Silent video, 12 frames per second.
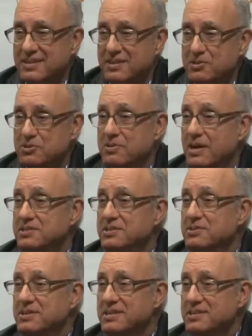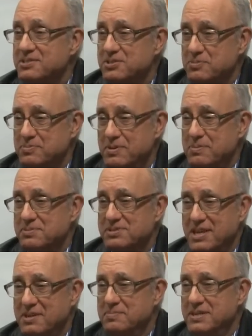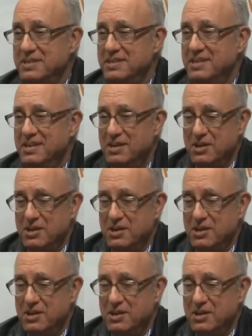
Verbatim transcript: your criteria. So okay. when people say to me,